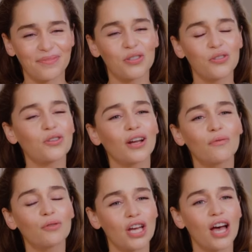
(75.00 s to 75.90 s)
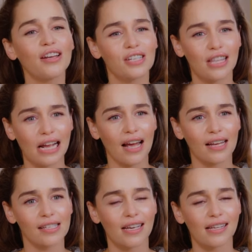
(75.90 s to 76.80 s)
you kind of return to the
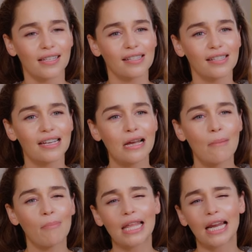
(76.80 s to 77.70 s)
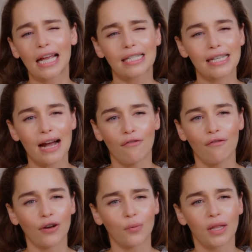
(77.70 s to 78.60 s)
classics, but then I get to have
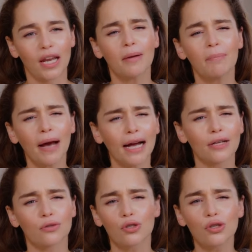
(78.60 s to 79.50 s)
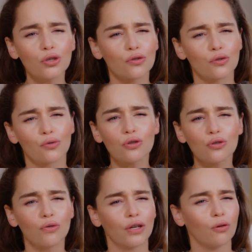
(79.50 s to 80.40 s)
fun with like bags or shoes or
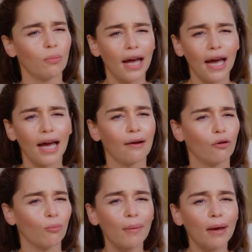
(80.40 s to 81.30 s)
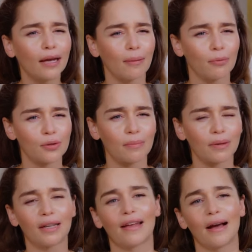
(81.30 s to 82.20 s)
jewelry or my hair or my makeup or something
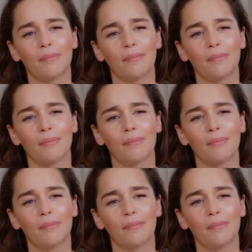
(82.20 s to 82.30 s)
like that.